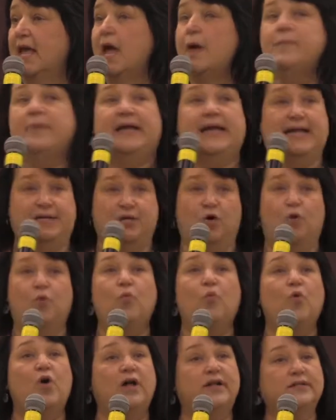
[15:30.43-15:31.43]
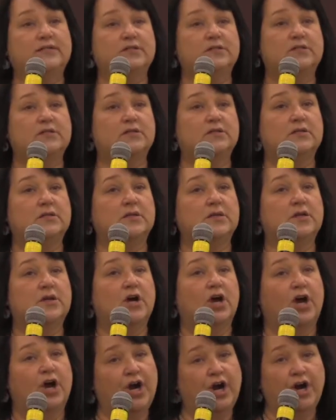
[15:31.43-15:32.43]
But I don't want
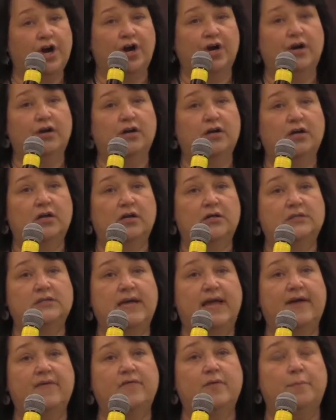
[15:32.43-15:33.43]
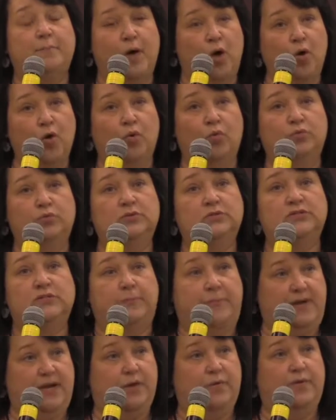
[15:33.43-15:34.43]
her to have a bone to
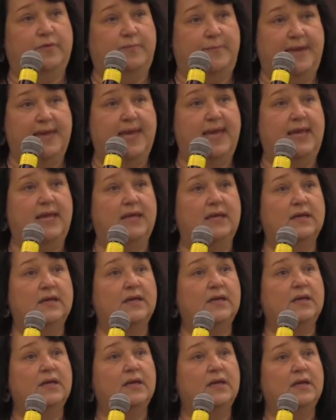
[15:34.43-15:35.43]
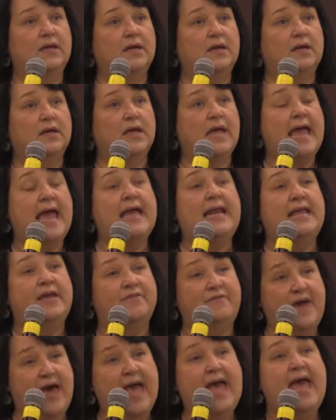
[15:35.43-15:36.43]
pick with me. And if
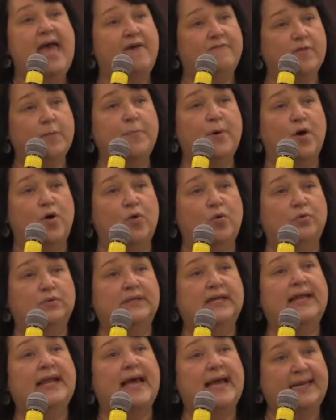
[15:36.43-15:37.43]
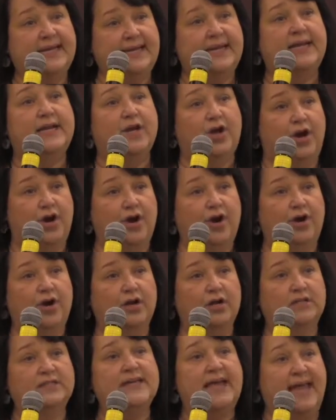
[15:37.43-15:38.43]
I have a bone that I need her
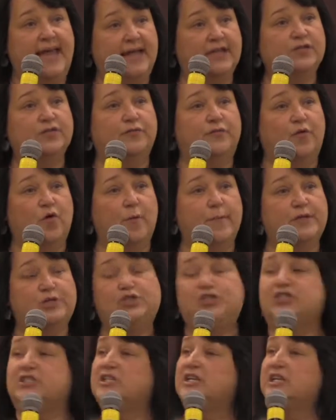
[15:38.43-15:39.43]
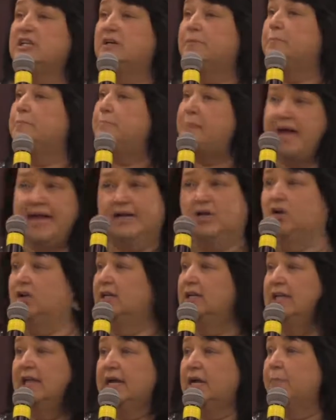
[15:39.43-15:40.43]
to handle for me, she's going to bite on
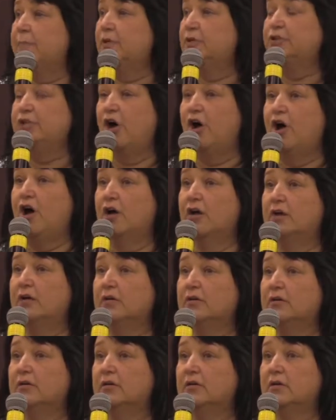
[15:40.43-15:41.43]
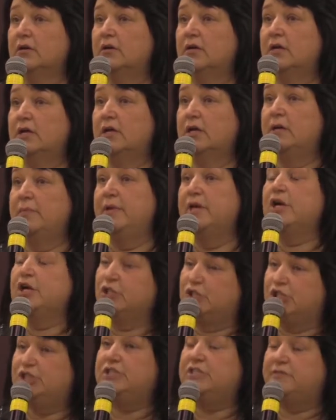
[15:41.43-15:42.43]
it like a bulldog
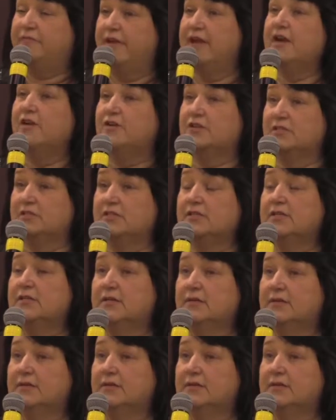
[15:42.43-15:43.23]
because she's fierce.